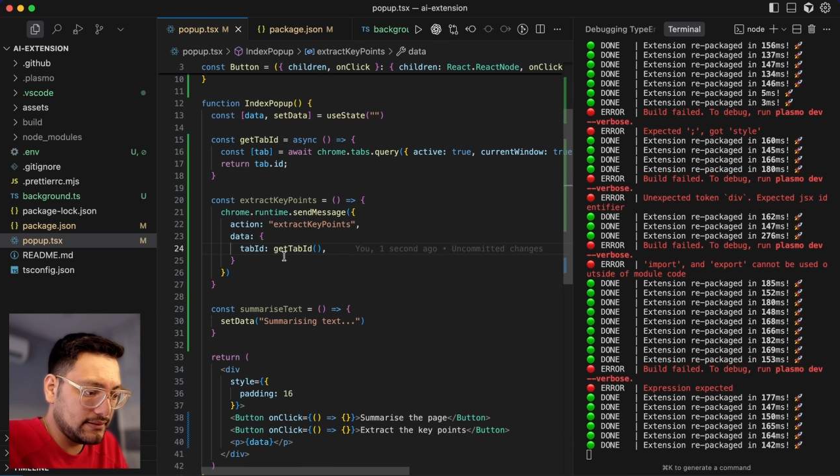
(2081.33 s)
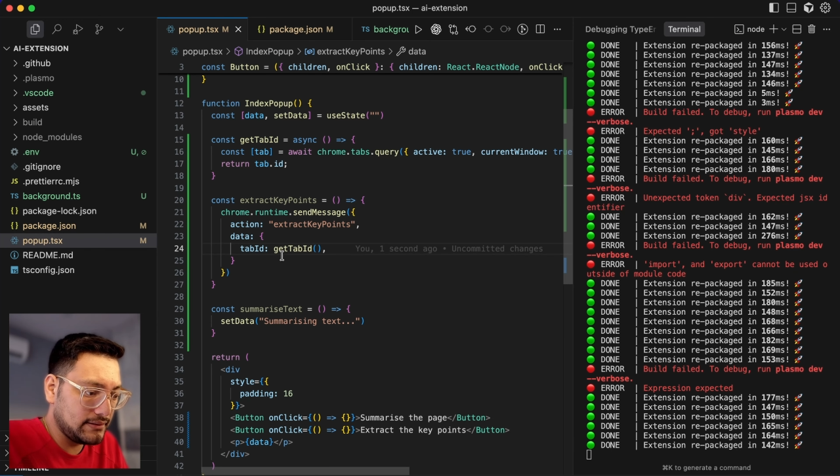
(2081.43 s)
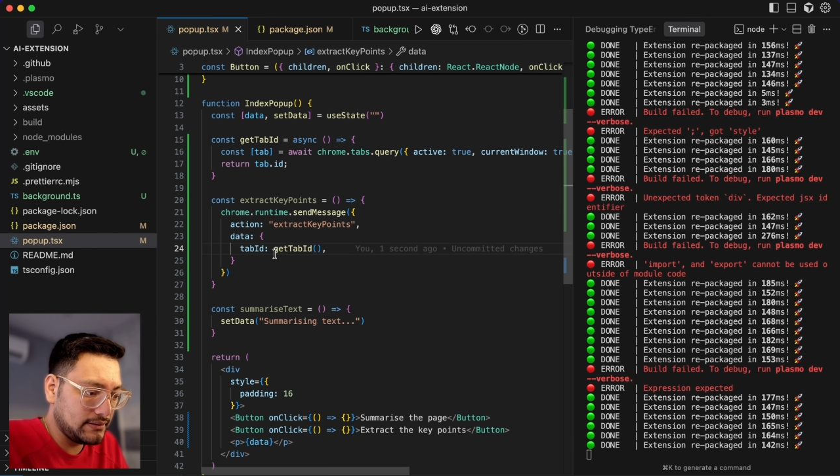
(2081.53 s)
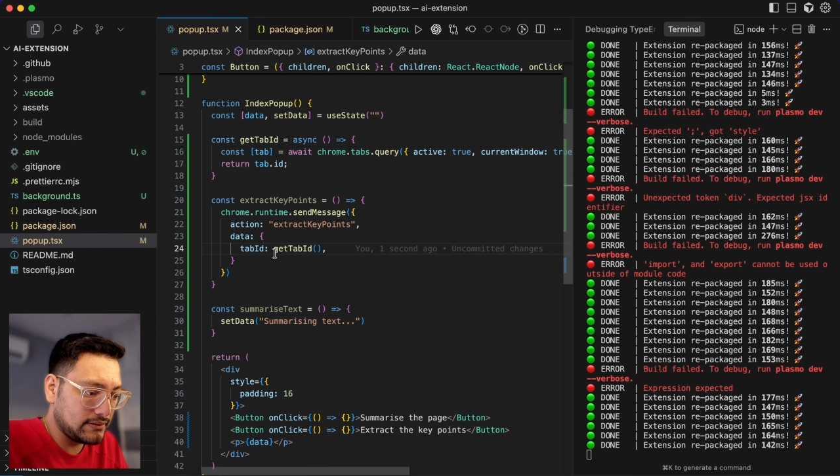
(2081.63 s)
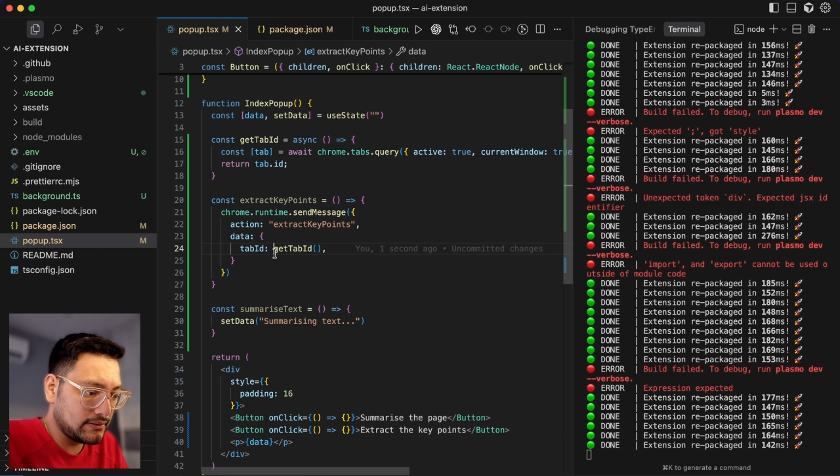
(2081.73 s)

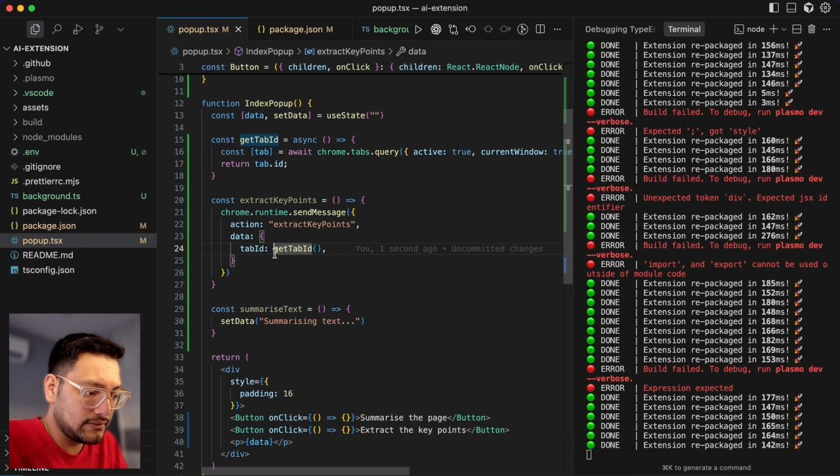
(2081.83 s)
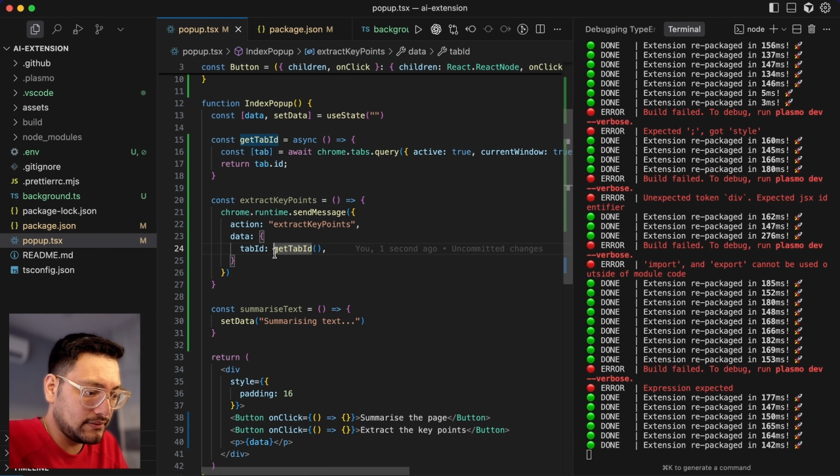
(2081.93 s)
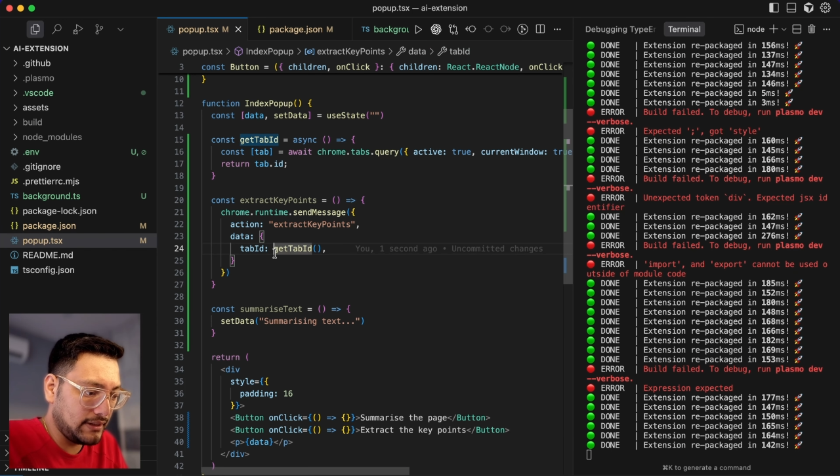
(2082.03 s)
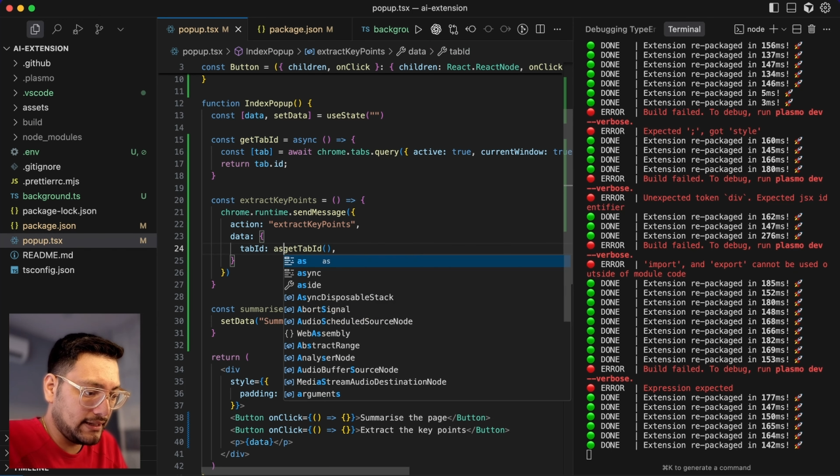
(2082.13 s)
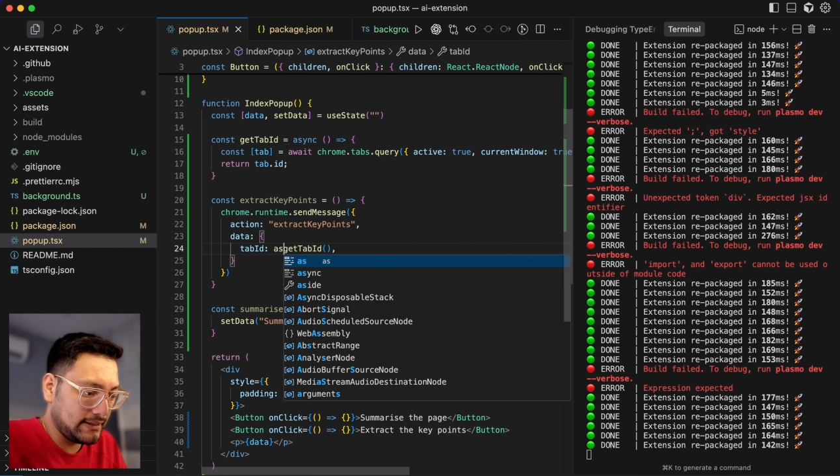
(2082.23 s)

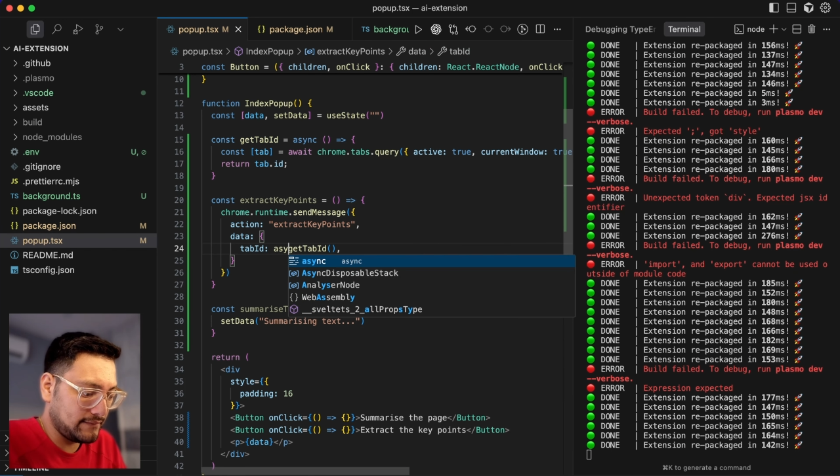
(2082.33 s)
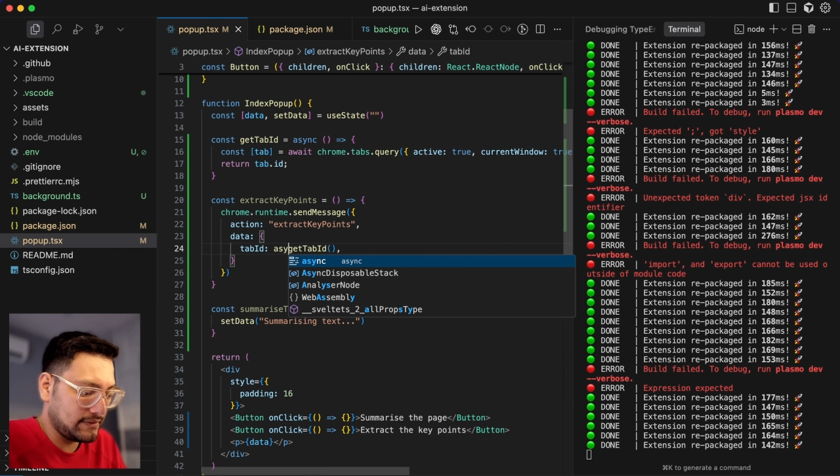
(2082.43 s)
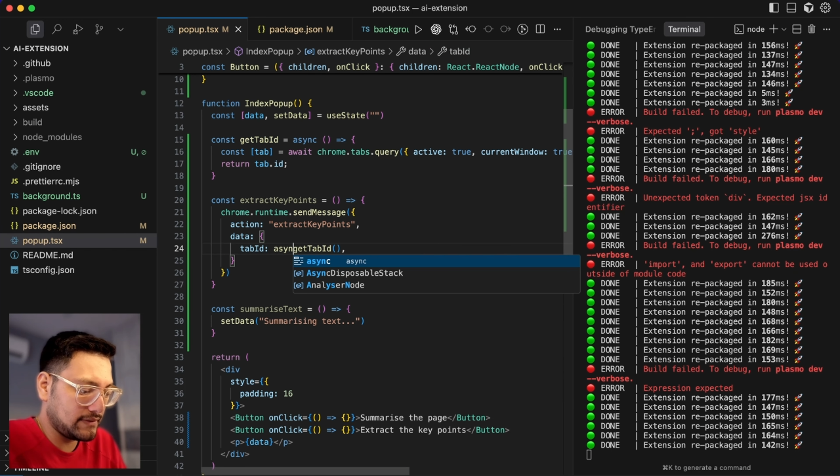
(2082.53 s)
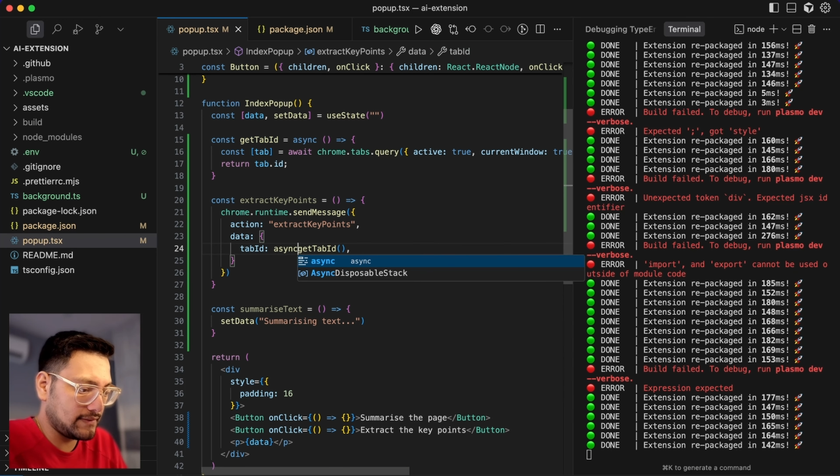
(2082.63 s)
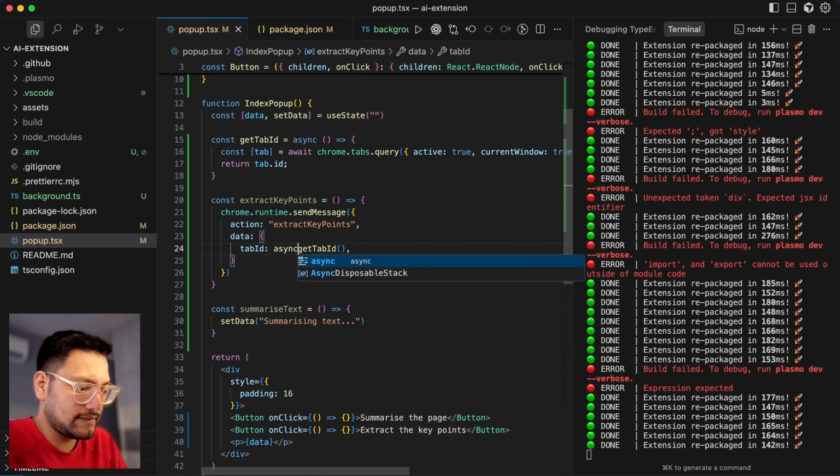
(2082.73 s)
and we
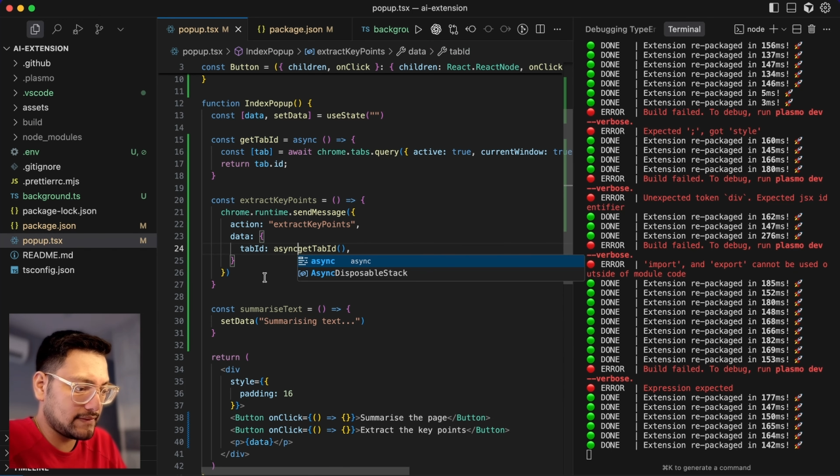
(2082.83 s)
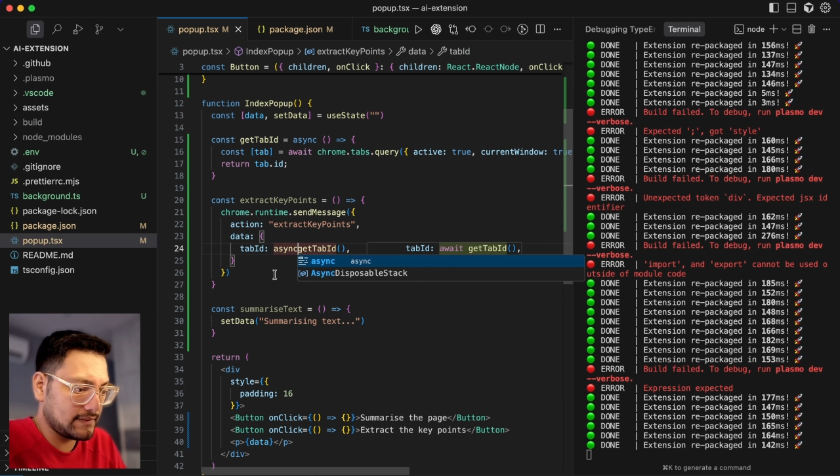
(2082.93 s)
just